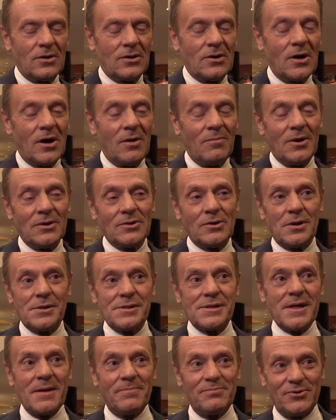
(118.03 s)
common or
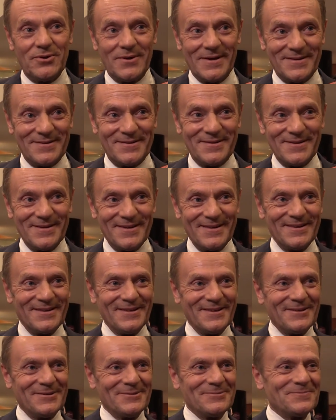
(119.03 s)
separate
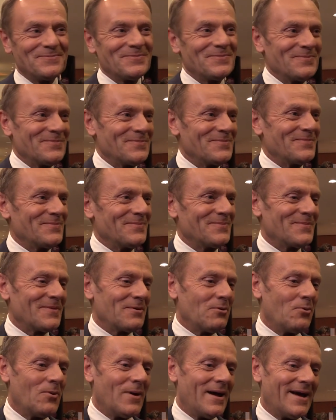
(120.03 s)

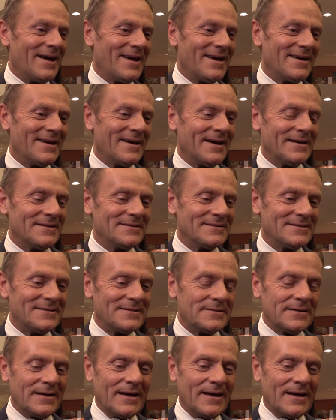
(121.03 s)
way and